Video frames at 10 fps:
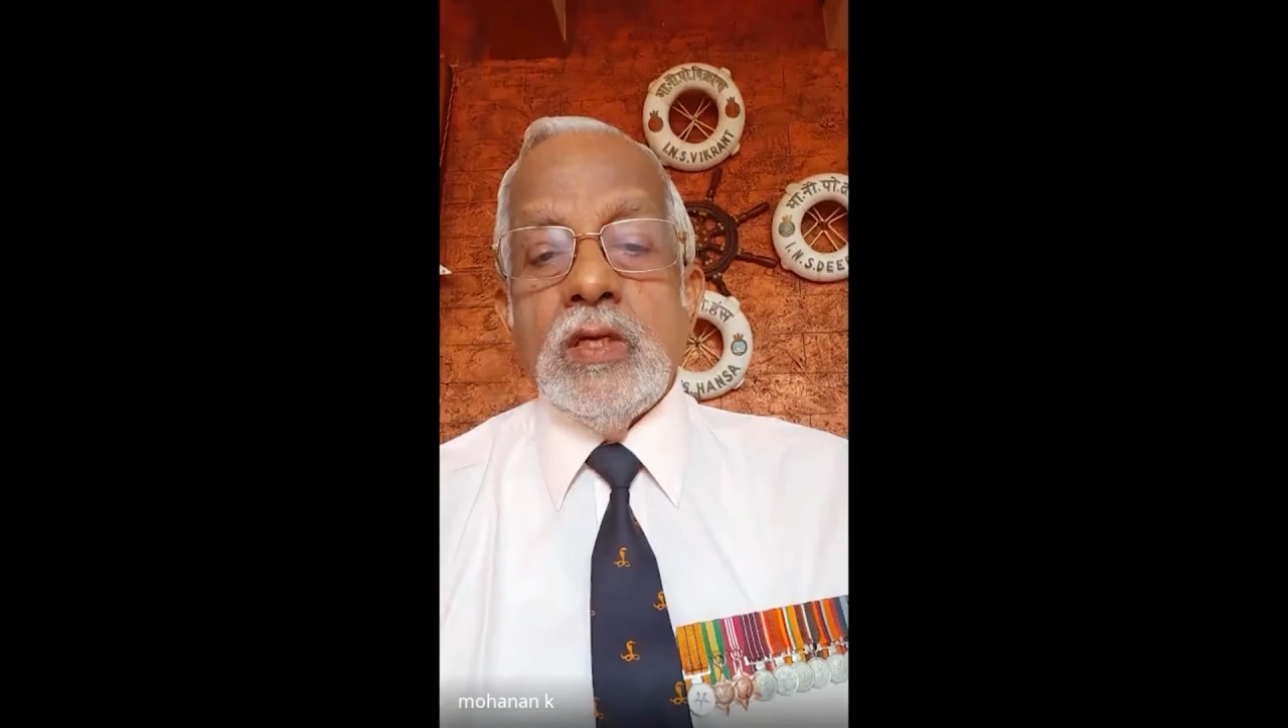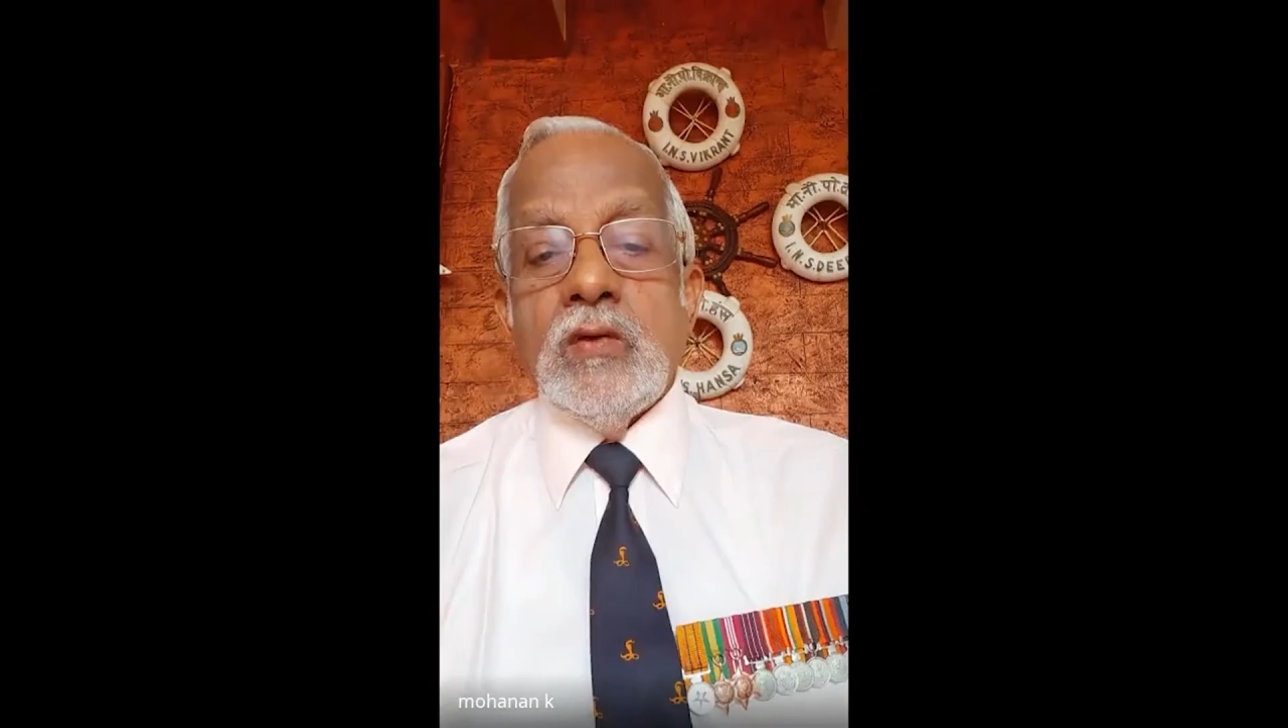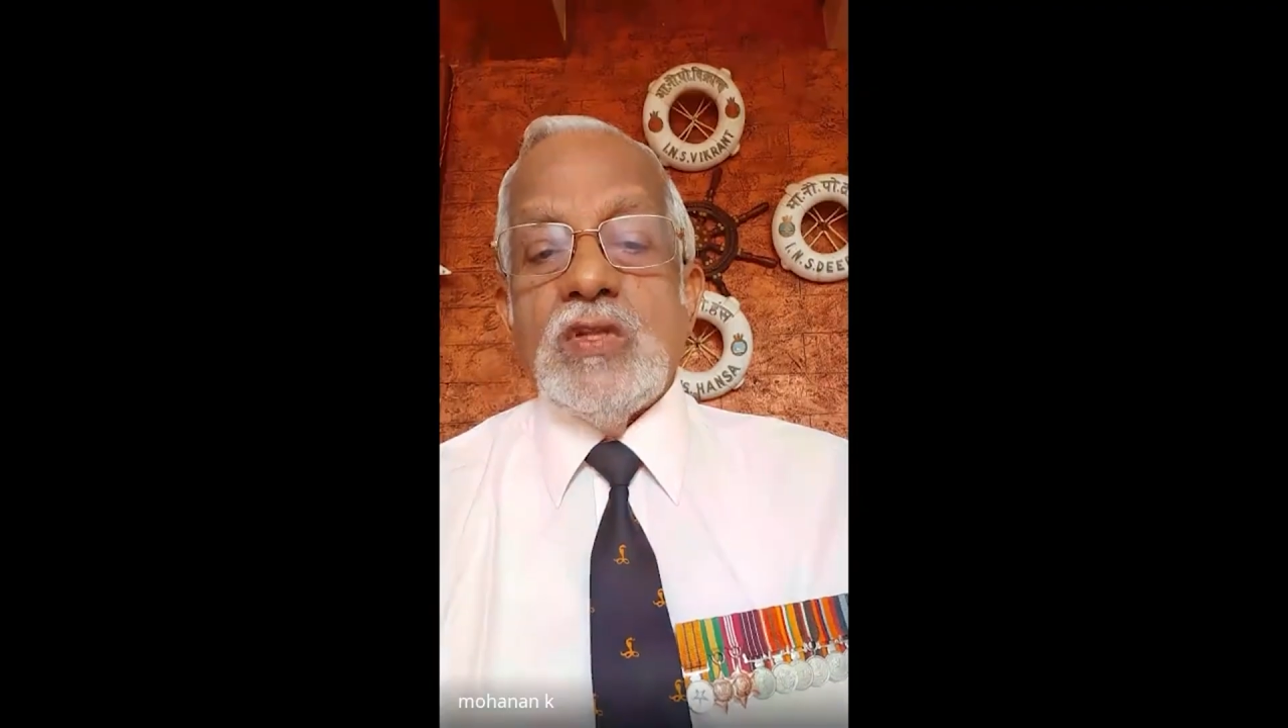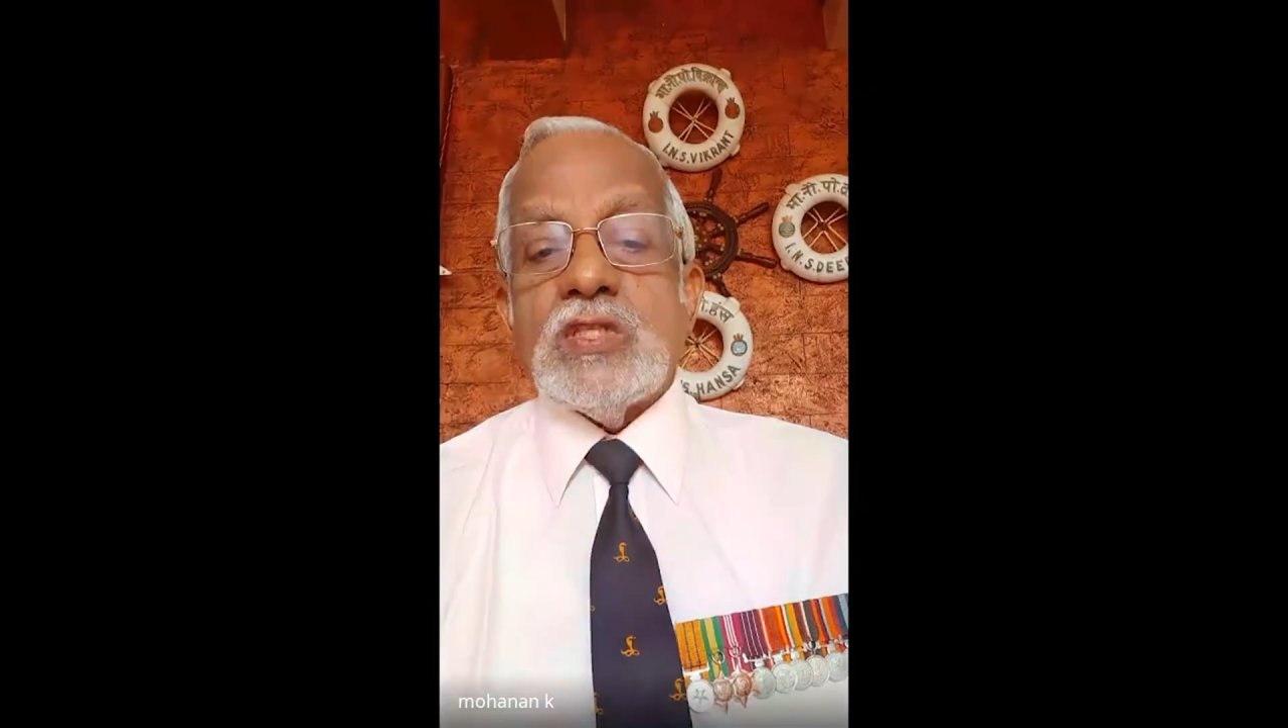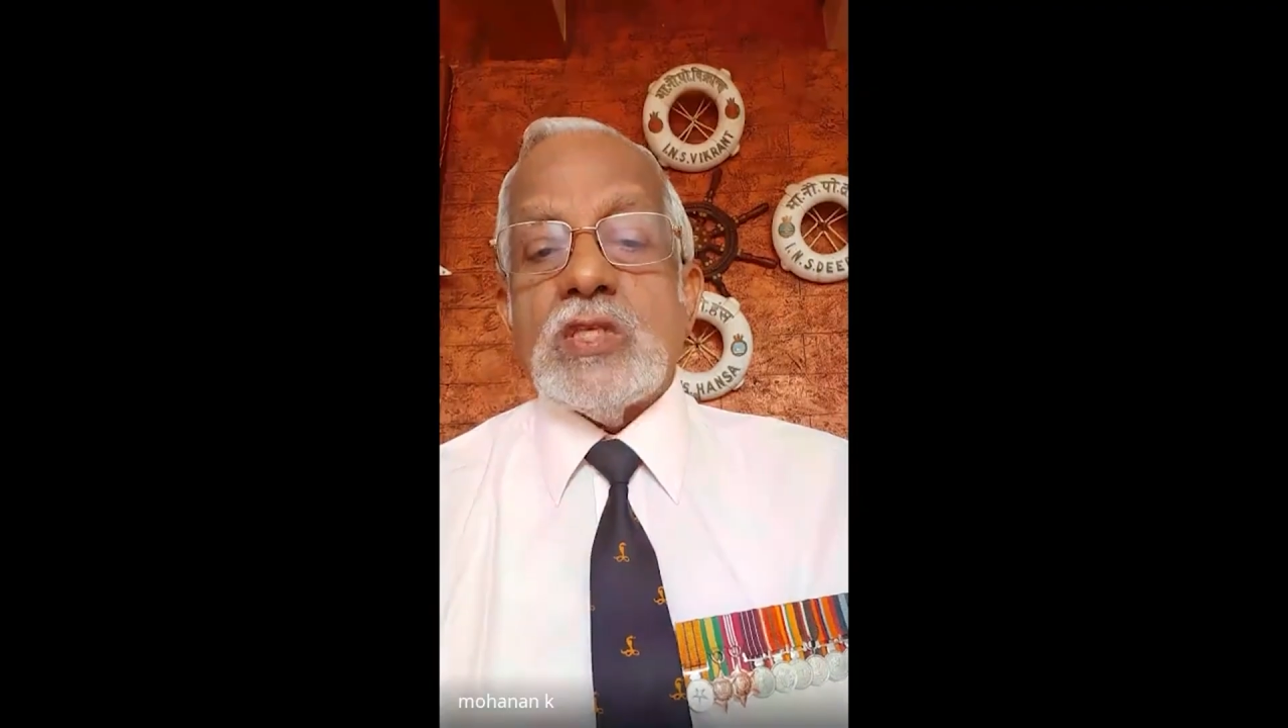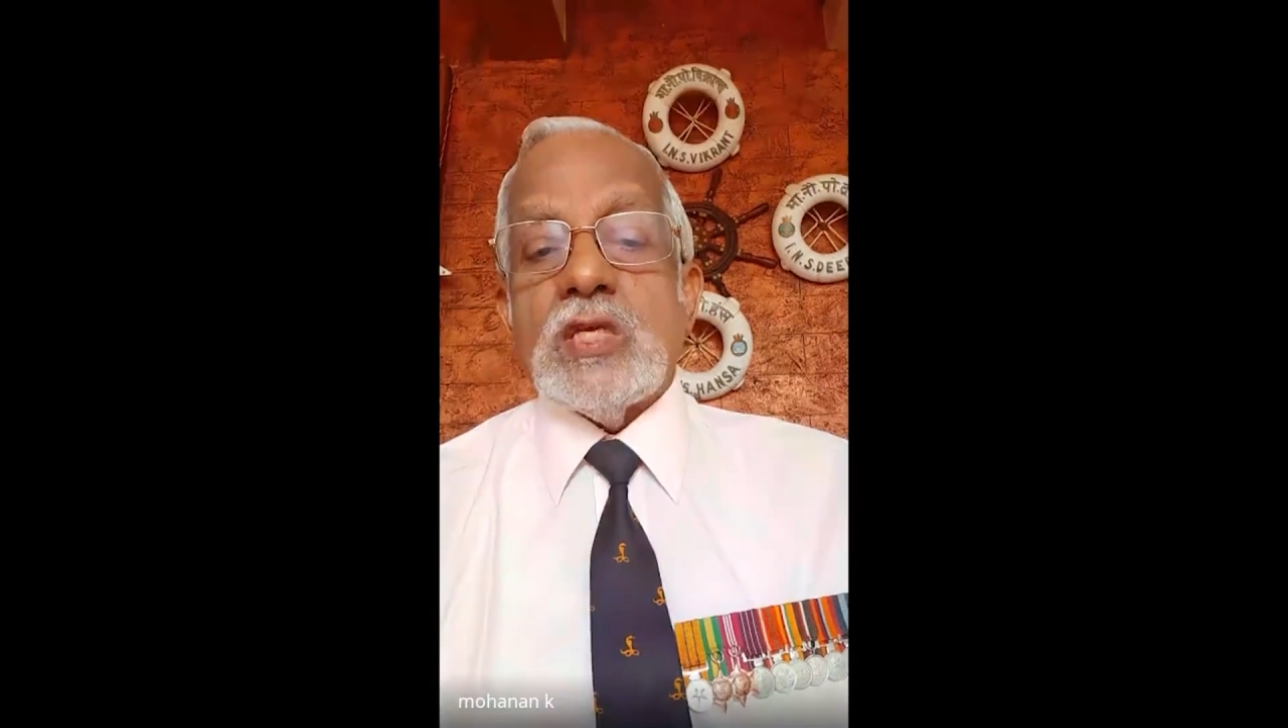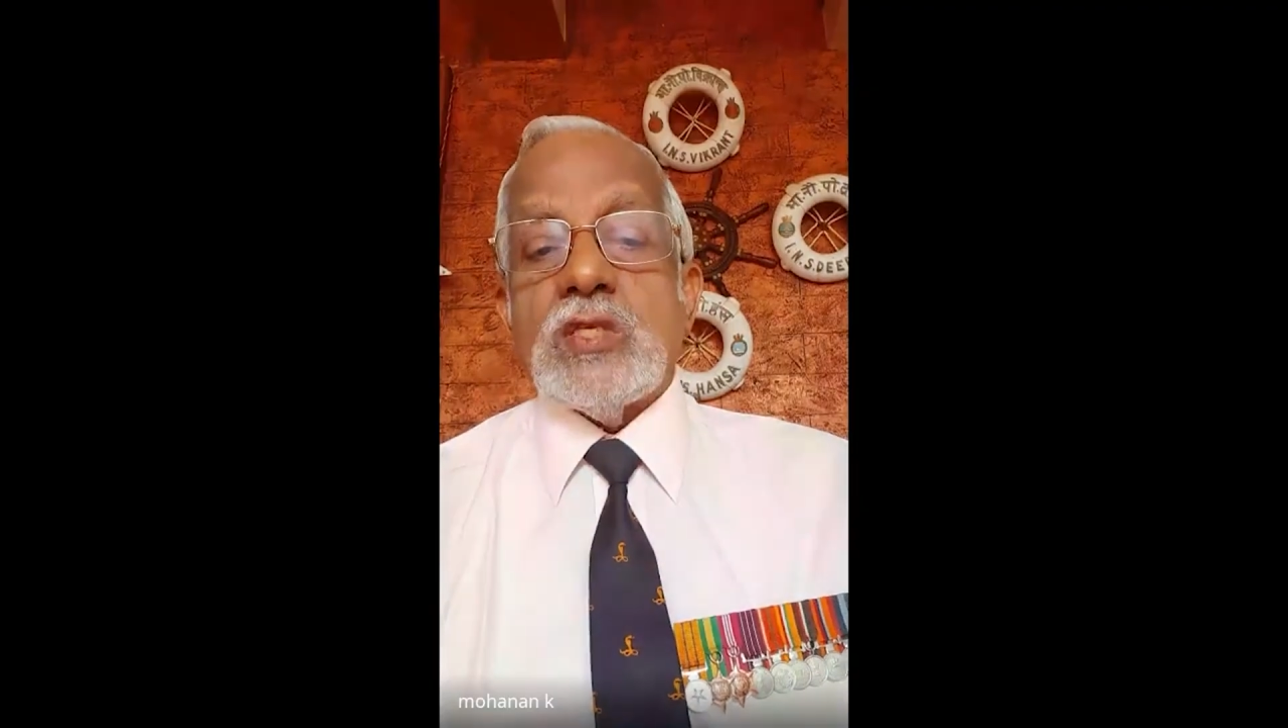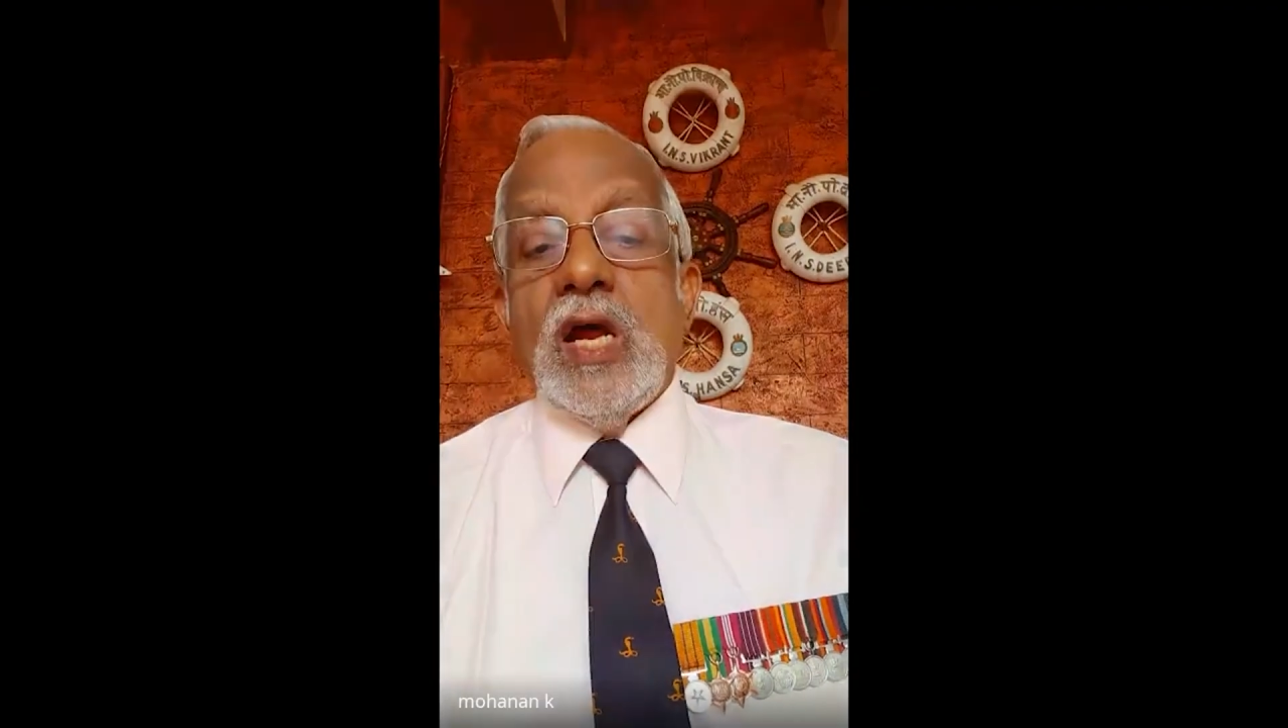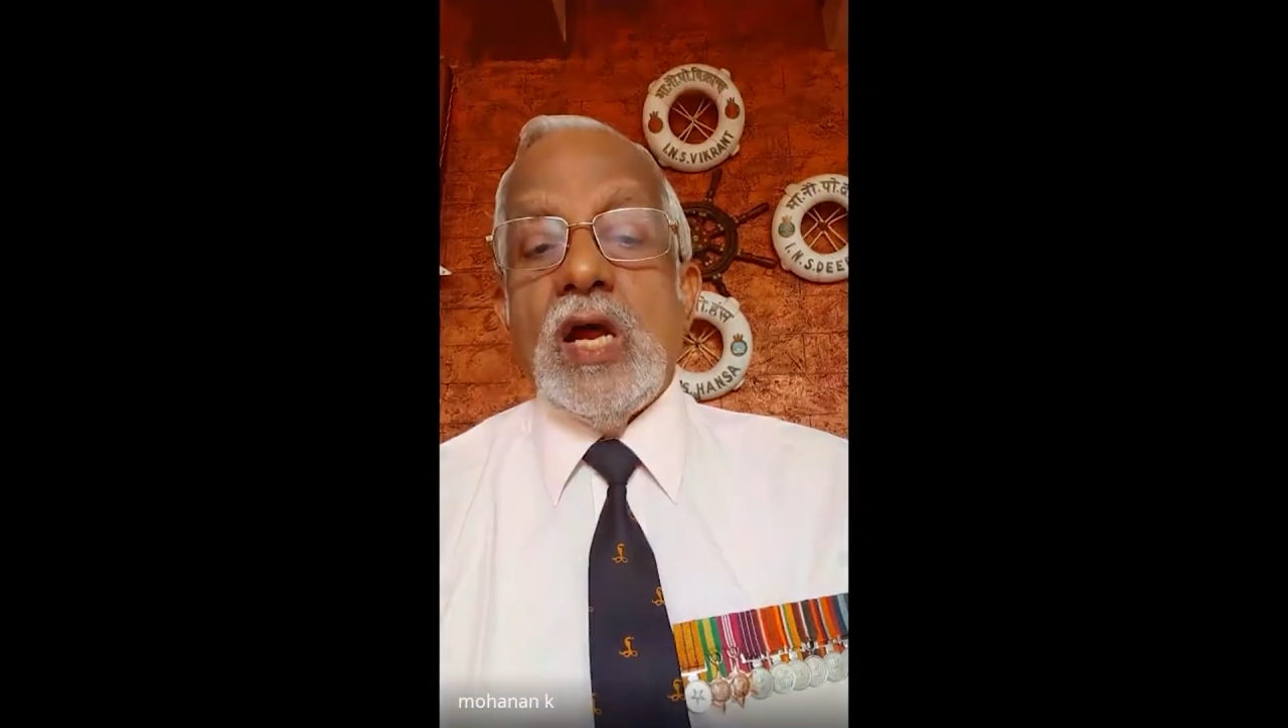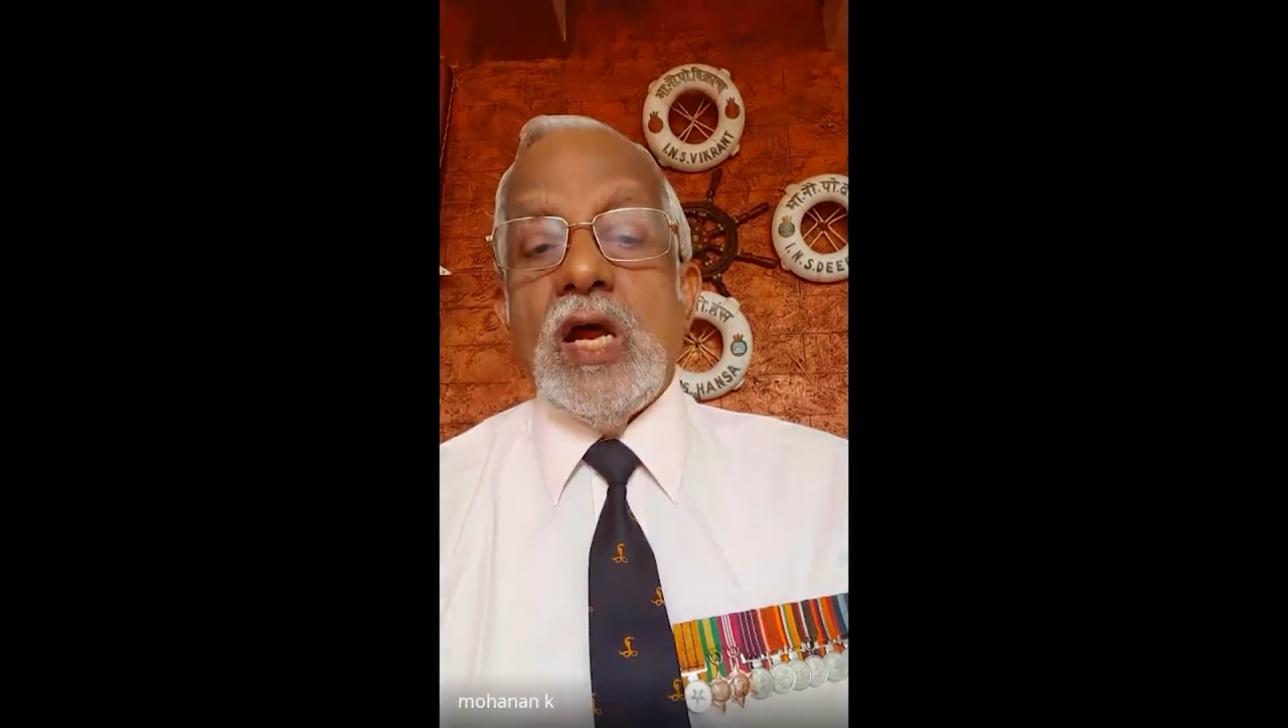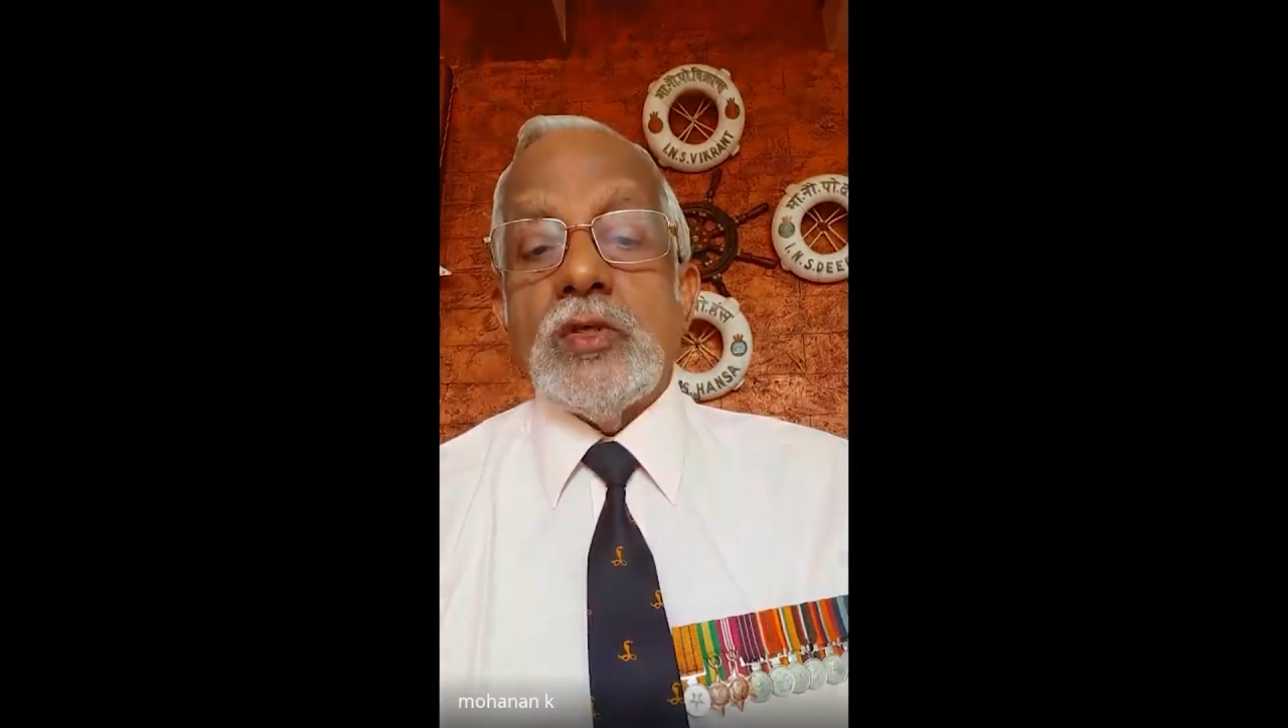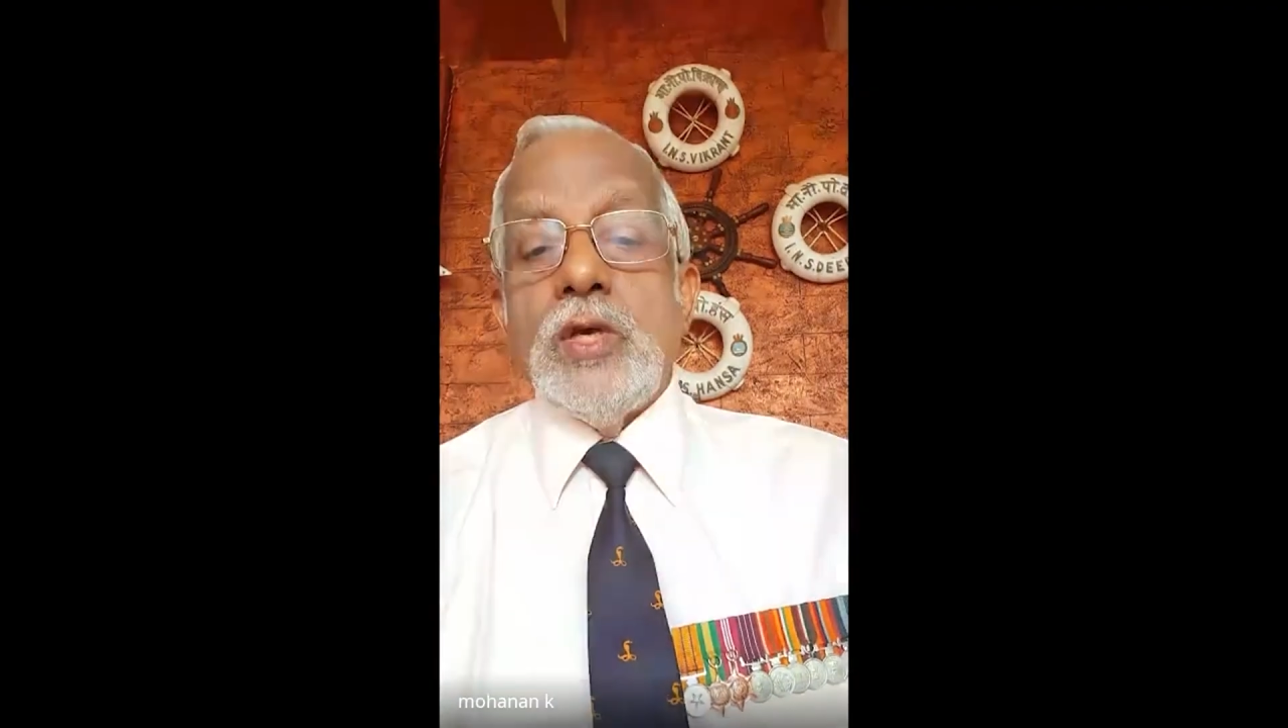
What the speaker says: with such large